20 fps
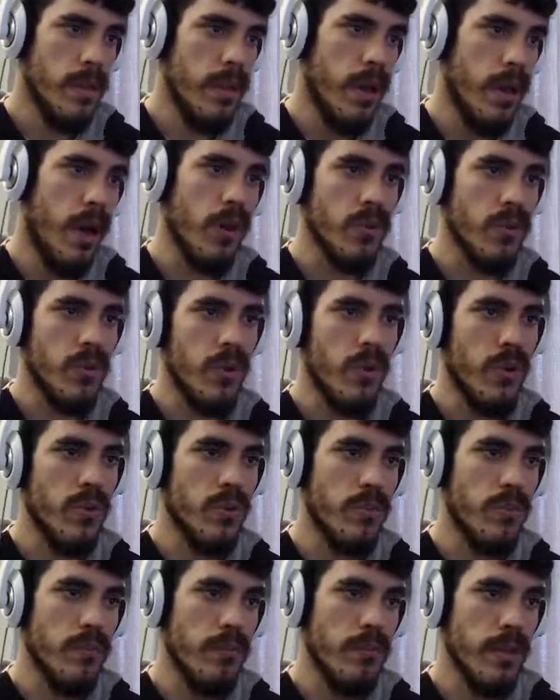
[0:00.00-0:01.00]
Also,
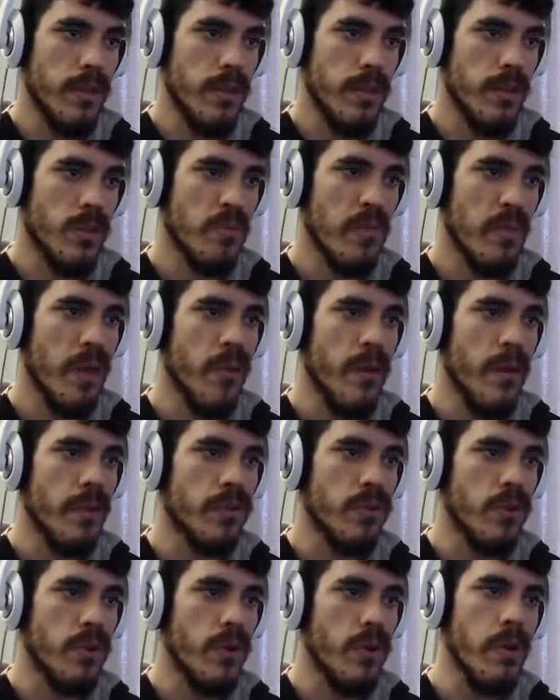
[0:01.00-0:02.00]
this is my way of
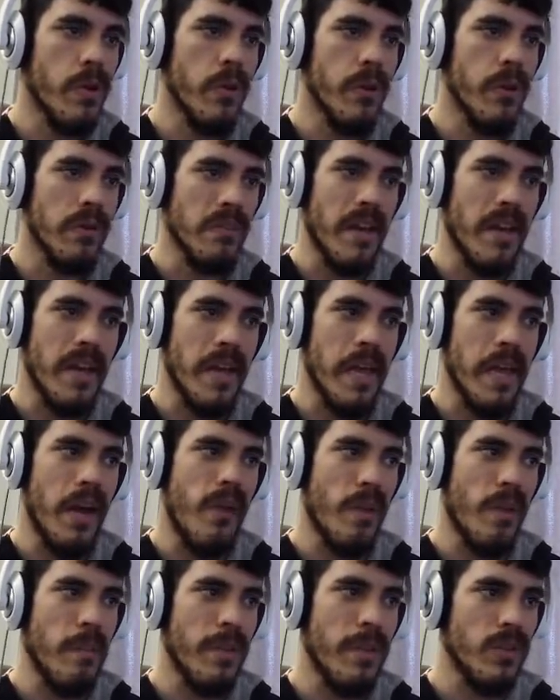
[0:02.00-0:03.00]
showing you exactly how
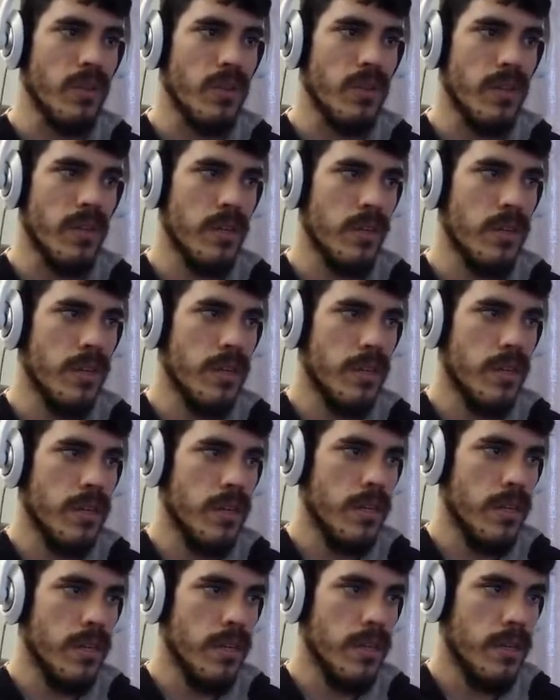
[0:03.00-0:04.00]
I built it.
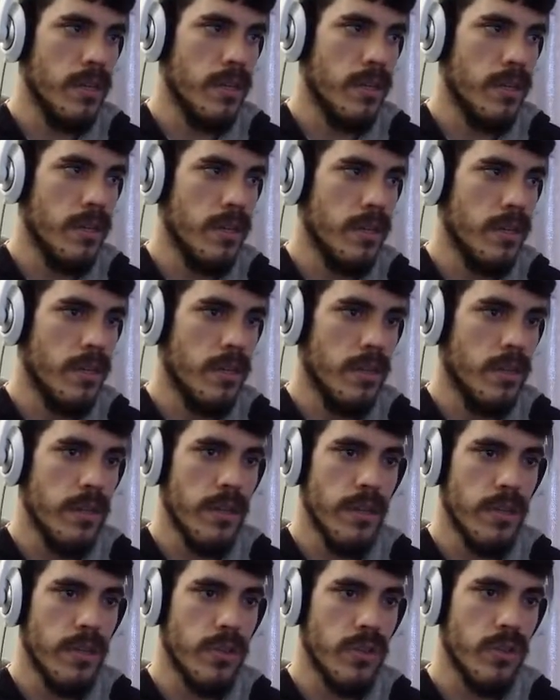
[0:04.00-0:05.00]

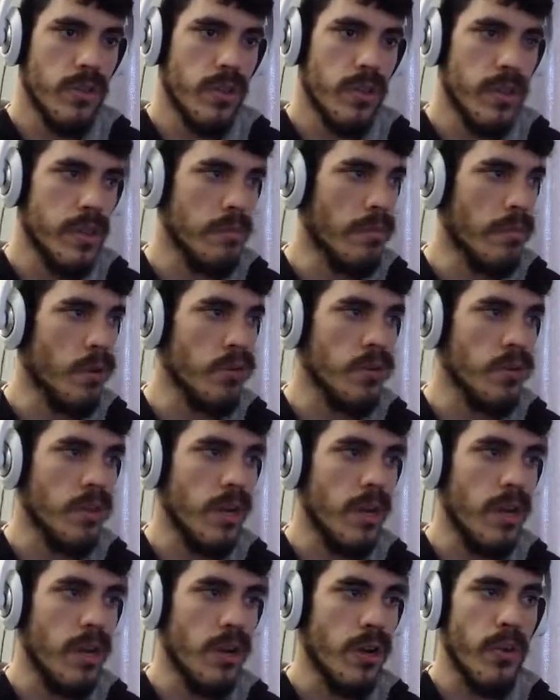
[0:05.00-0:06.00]
It's the most
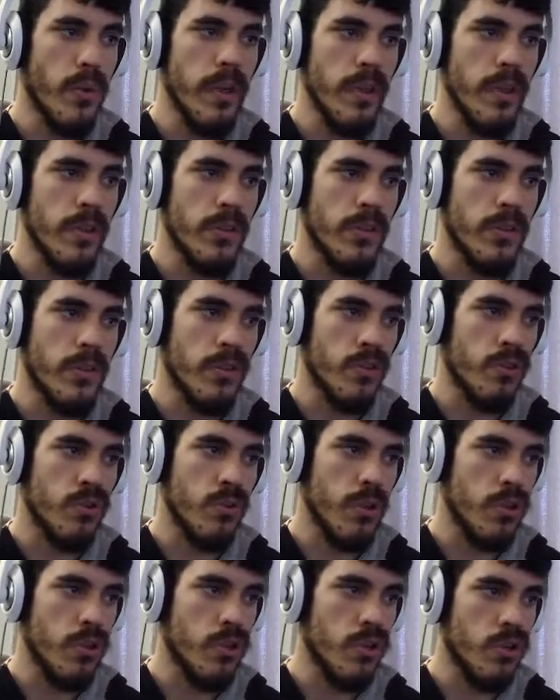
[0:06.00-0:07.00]
unrealistic
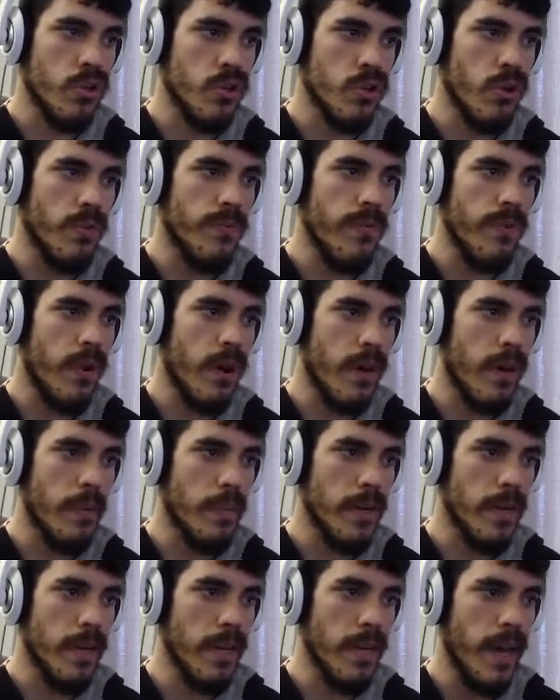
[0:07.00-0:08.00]
structure so far,
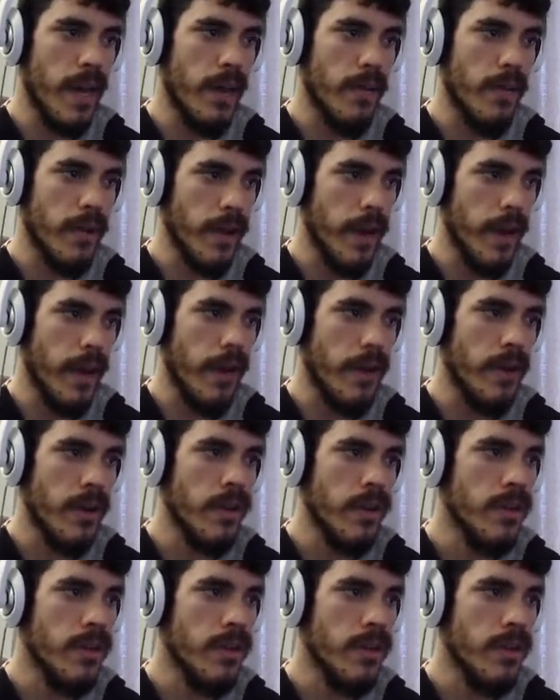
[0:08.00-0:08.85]
but I don't care.